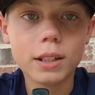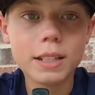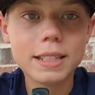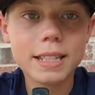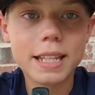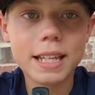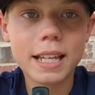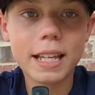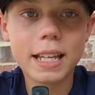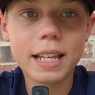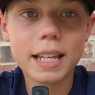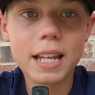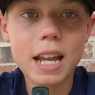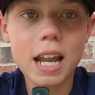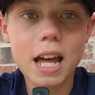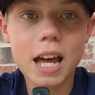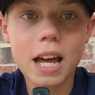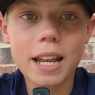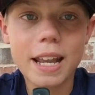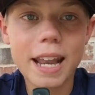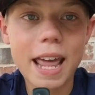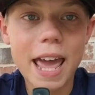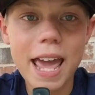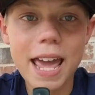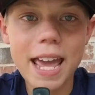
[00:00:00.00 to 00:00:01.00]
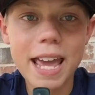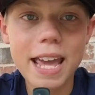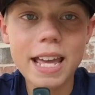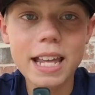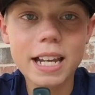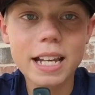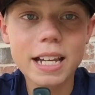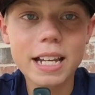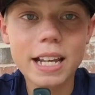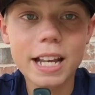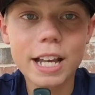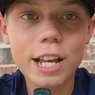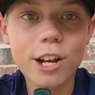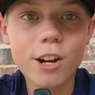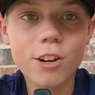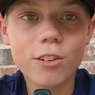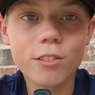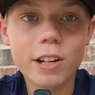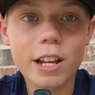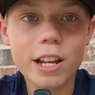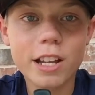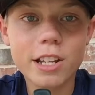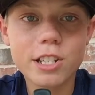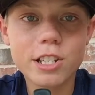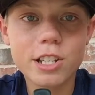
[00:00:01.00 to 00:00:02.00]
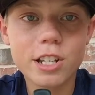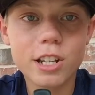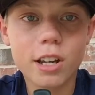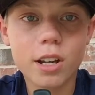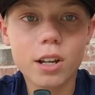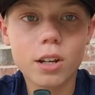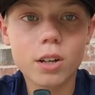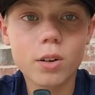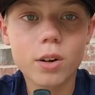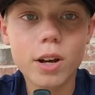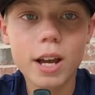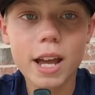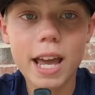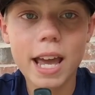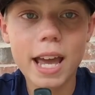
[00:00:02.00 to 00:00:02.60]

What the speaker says: than an 8 gear ratio,